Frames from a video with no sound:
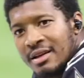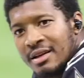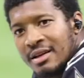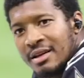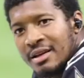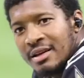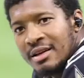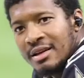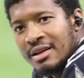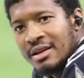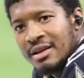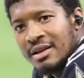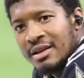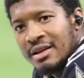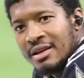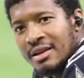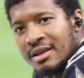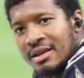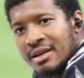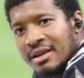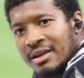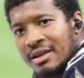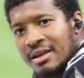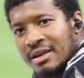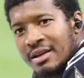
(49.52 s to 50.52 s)

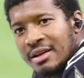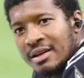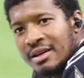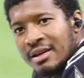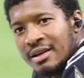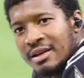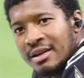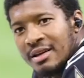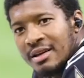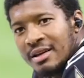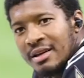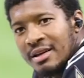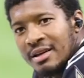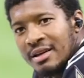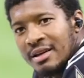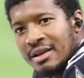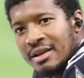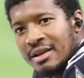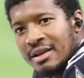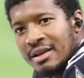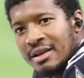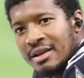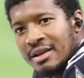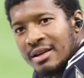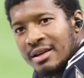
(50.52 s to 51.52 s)

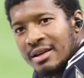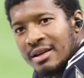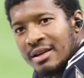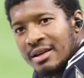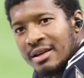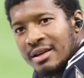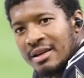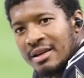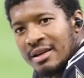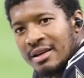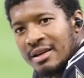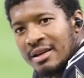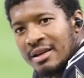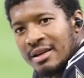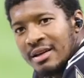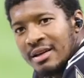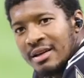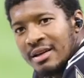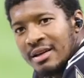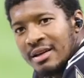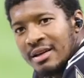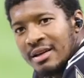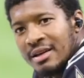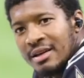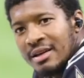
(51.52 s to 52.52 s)

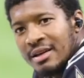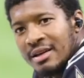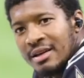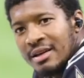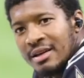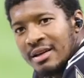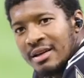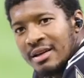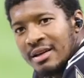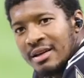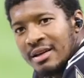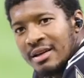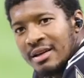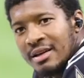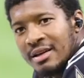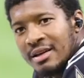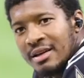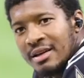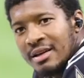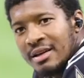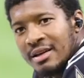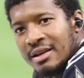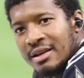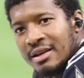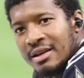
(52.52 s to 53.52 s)

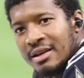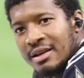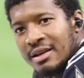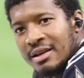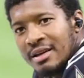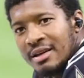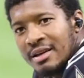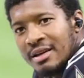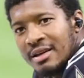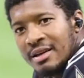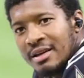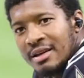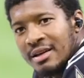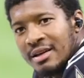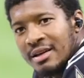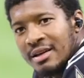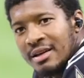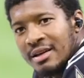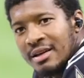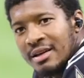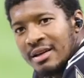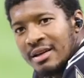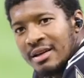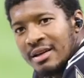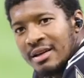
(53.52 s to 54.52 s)

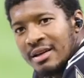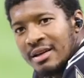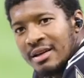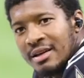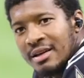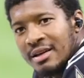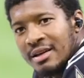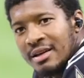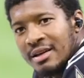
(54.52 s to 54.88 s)
The person shown says nothing.